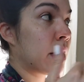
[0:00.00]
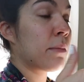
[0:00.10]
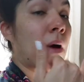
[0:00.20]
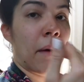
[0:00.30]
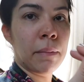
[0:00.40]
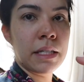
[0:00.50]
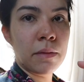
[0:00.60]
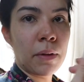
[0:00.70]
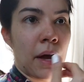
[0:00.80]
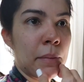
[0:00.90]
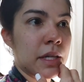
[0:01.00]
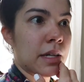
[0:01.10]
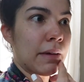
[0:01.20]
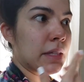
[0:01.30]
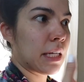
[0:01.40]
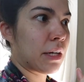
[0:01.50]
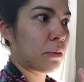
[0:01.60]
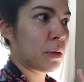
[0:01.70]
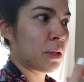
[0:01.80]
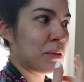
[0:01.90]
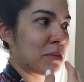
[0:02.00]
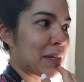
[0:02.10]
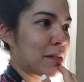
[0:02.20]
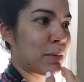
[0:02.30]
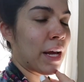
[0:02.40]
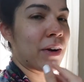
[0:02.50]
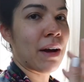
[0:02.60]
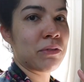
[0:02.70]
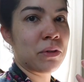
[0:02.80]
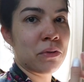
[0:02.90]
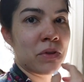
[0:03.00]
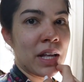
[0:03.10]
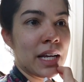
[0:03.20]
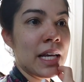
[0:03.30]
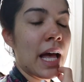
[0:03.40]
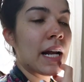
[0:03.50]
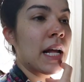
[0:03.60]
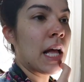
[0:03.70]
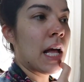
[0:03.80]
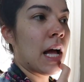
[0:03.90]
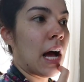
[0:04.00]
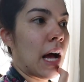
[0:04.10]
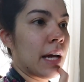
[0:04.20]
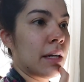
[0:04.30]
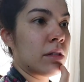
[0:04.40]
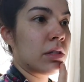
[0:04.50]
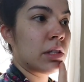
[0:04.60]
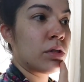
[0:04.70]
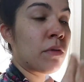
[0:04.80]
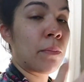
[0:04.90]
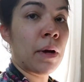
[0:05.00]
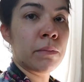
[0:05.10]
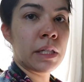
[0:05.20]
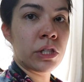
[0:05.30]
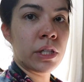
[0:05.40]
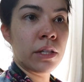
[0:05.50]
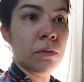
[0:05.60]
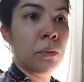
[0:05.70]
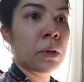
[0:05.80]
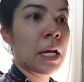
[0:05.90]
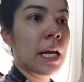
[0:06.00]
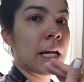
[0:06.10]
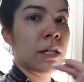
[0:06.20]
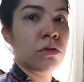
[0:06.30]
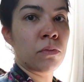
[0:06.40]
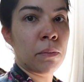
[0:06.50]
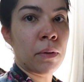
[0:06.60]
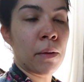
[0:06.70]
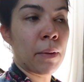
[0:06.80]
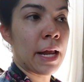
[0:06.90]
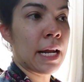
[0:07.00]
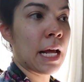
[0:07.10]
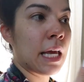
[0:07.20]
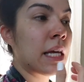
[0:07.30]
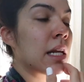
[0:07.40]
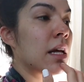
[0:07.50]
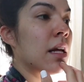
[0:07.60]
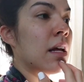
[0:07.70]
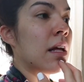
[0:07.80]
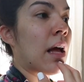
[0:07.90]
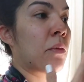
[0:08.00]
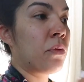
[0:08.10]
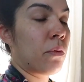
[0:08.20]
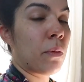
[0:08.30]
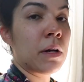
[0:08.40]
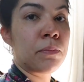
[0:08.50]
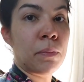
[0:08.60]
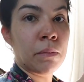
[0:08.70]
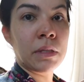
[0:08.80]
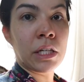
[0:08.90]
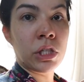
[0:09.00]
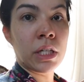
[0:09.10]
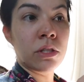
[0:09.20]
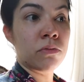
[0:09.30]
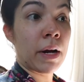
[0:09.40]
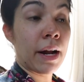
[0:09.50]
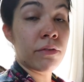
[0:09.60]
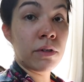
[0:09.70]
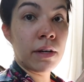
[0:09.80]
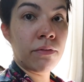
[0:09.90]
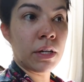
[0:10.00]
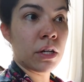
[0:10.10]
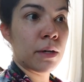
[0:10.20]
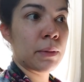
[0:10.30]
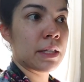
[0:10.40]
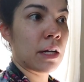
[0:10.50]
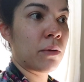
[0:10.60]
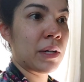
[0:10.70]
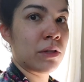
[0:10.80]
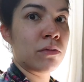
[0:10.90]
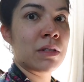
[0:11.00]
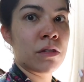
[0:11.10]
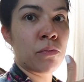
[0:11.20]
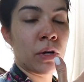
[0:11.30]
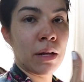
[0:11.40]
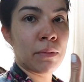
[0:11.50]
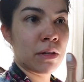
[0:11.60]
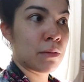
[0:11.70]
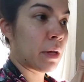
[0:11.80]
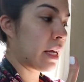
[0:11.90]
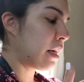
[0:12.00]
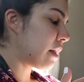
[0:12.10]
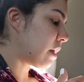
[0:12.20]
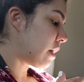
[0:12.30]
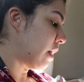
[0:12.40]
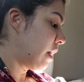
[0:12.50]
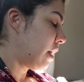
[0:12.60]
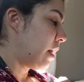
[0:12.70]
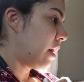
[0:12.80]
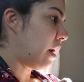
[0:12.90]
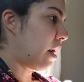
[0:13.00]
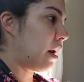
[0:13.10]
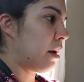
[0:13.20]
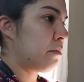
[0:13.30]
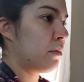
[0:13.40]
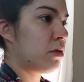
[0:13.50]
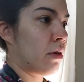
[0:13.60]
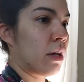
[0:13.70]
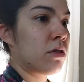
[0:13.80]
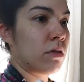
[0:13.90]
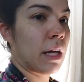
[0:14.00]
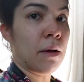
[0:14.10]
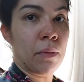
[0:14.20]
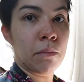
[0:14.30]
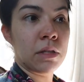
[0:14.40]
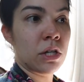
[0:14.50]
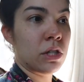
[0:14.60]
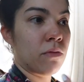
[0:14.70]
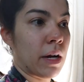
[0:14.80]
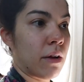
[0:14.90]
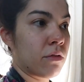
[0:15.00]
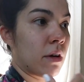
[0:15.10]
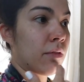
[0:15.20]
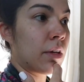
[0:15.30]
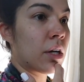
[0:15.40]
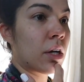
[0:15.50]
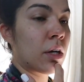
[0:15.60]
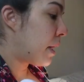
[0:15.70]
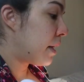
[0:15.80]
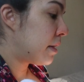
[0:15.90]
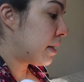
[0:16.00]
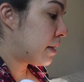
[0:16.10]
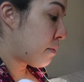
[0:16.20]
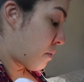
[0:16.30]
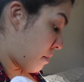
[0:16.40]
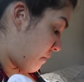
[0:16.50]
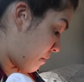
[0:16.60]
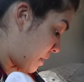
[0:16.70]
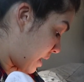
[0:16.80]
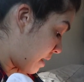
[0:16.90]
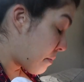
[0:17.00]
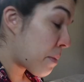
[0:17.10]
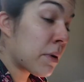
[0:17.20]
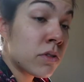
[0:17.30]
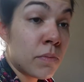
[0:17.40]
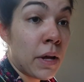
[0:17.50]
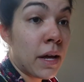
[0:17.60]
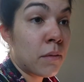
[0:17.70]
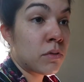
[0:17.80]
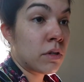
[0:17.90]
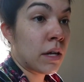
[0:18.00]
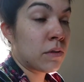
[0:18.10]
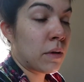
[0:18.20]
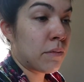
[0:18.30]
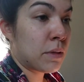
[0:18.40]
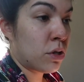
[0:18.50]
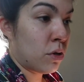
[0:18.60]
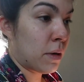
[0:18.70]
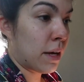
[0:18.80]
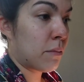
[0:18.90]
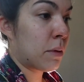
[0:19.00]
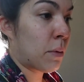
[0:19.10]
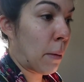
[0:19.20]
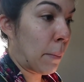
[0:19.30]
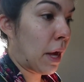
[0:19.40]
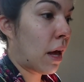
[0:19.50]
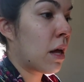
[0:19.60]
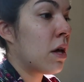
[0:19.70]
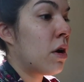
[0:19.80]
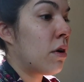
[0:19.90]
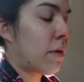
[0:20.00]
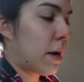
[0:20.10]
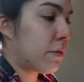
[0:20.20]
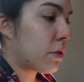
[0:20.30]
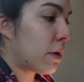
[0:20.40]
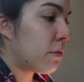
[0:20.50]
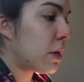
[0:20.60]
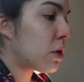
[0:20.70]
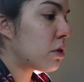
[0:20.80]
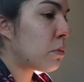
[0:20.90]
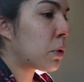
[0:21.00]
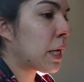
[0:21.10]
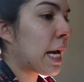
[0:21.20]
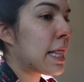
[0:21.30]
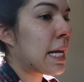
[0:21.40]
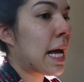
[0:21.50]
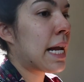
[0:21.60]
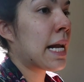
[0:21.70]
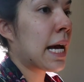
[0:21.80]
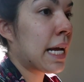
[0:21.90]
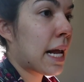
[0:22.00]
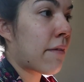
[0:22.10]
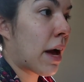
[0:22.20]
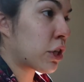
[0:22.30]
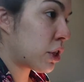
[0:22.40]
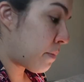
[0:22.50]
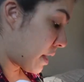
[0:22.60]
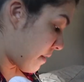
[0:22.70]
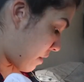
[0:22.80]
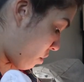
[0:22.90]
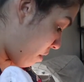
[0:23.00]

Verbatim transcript: keep up my supply, because obviously I don't want to lose my supply or have to go through that again, I do a pump session in the morning and I do one pump at night. The one pump session is right after I feed her because I don't want to lose this morning milk supply either. Um, so I'll do like a pump session right after I feed but it's important for me to keep my milk supply up. So that's what I've been doing. I've been pumping right after I feed her in the morning. And then at night, I've actually been giving